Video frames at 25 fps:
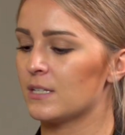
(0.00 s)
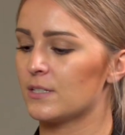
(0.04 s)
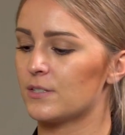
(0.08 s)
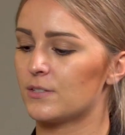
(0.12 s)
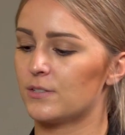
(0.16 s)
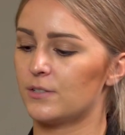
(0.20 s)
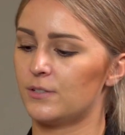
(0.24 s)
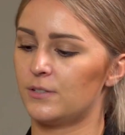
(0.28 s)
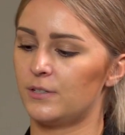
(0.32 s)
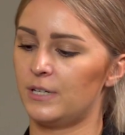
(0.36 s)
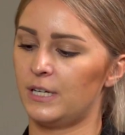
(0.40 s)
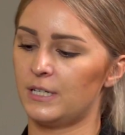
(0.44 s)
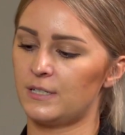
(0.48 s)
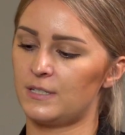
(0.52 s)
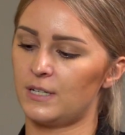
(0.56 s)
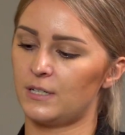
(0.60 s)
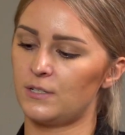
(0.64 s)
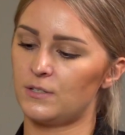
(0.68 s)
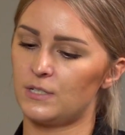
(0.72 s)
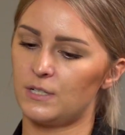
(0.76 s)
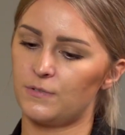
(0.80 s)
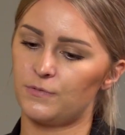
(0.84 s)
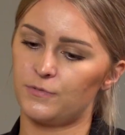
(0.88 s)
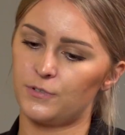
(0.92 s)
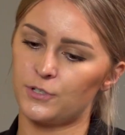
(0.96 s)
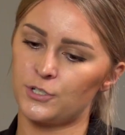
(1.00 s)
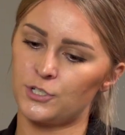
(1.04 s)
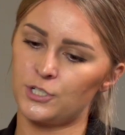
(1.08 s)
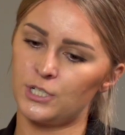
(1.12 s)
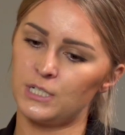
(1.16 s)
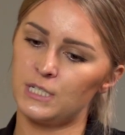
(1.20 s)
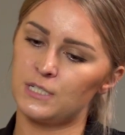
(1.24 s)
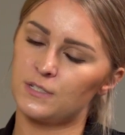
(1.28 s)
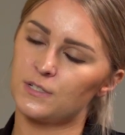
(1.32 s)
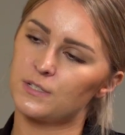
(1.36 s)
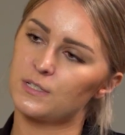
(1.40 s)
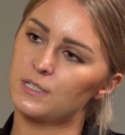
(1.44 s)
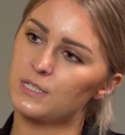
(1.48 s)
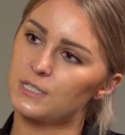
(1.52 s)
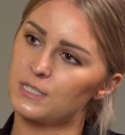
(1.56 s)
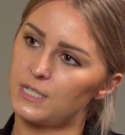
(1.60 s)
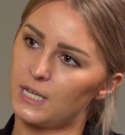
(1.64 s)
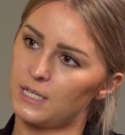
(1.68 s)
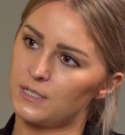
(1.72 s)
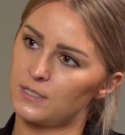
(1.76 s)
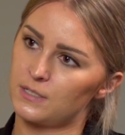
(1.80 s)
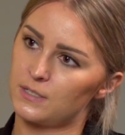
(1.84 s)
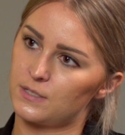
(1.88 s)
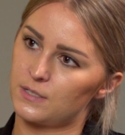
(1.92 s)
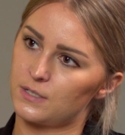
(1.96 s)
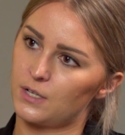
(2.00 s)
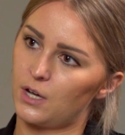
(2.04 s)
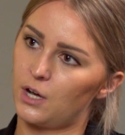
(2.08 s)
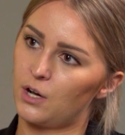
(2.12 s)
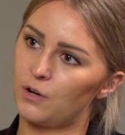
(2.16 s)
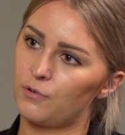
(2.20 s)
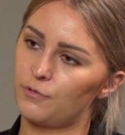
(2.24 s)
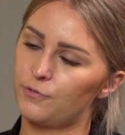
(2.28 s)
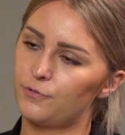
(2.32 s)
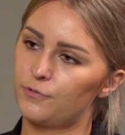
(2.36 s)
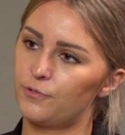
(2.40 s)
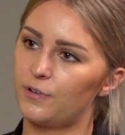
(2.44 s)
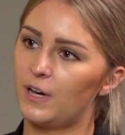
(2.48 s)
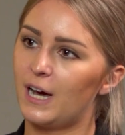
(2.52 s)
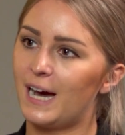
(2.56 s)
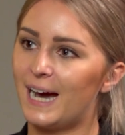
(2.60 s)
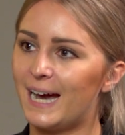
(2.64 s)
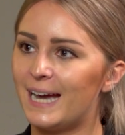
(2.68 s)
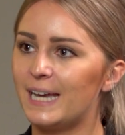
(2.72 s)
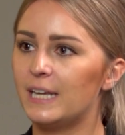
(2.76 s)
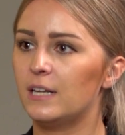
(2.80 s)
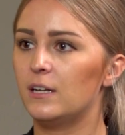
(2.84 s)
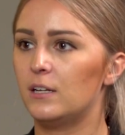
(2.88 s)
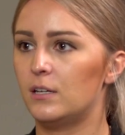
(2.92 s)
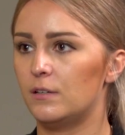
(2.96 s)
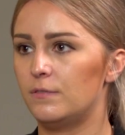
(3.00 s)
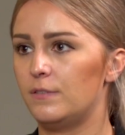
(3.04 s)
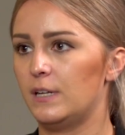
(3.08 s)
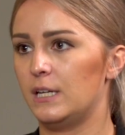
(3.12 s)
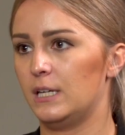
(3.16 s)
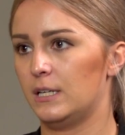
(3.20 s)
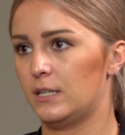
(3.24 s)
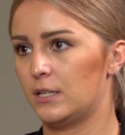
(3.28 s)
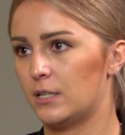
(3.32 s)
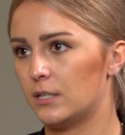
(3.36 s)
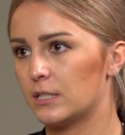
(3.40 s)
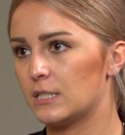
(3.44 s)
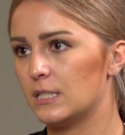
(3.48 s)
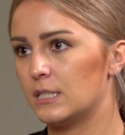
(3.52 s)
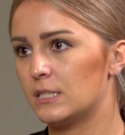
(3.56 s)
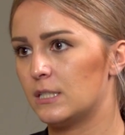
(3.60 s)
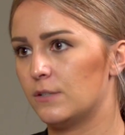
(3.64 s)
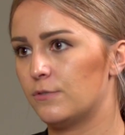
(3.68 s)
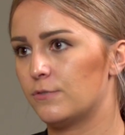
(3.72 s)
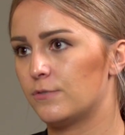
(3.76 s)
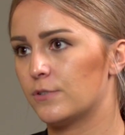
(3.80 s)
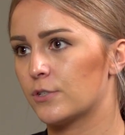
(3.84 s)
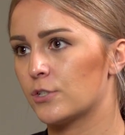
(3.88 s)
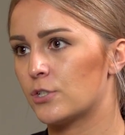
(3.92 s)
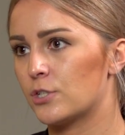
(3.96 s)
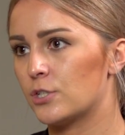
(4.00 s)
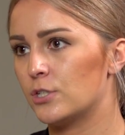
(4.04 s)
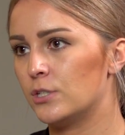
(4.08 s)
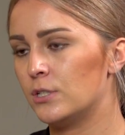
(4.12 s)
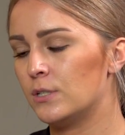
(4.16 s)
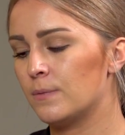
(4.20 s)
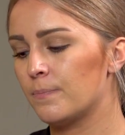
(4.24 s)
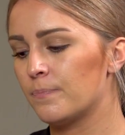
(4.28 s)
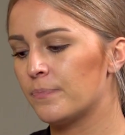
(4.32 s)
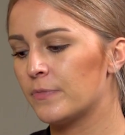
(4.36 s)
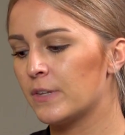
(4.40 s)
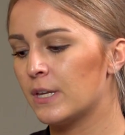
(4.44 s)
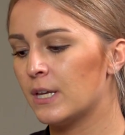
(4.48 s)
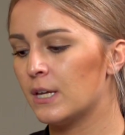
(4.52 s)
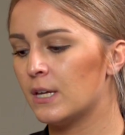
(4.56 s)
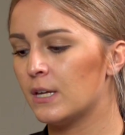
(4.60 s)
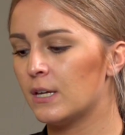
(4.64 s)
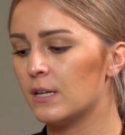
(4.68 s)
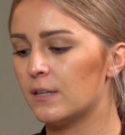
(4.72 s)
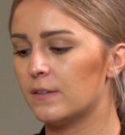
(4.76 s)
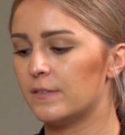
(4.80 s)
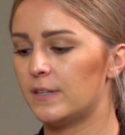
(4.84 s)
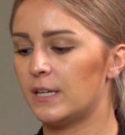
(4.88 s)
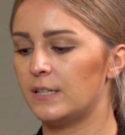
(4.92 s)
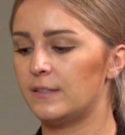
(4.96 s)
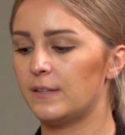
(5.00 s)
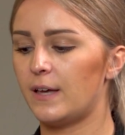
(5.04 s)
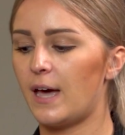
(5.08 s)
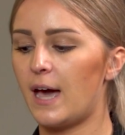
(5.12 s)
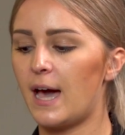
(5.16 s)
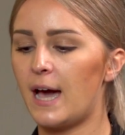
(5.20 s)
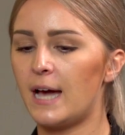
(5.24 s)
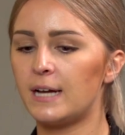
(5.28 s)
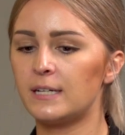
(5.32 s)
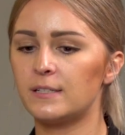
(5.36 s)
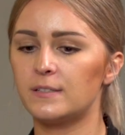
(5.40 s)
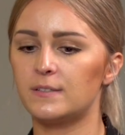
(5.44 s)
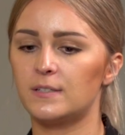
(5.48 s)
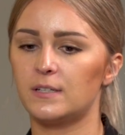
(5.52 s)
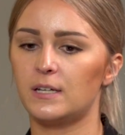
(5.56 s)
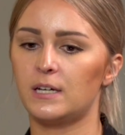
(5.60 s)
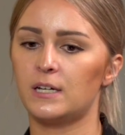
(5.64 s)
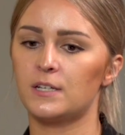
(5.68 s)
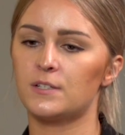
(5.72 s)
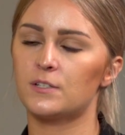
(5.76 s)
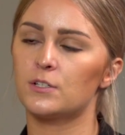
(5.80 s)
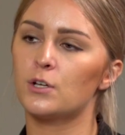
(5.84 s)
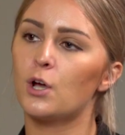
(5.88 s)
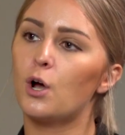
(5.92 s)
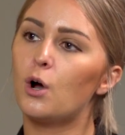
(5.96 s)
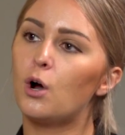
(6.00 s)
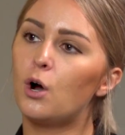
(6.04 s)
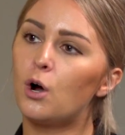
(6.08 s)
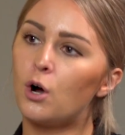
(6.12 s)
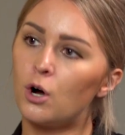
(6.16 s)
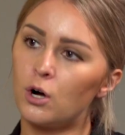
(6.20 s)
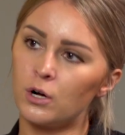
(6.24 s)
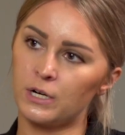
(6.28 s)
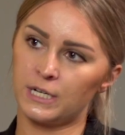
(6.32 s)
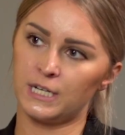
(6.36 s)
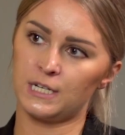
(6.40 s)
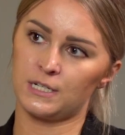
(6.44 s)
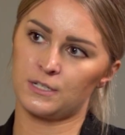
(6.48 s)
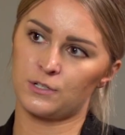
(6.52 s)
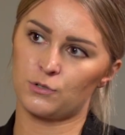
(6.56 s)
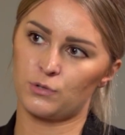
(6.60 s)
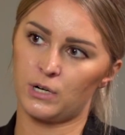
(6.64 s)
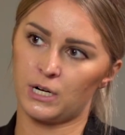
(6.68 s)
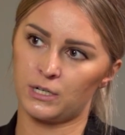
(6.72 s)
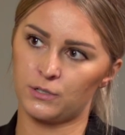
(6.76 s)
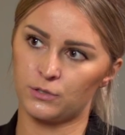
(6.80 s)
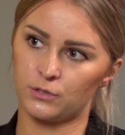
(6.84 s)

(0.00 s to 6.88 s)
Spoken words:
So executive function is a set of high-level cognitive functions that act as an orchestra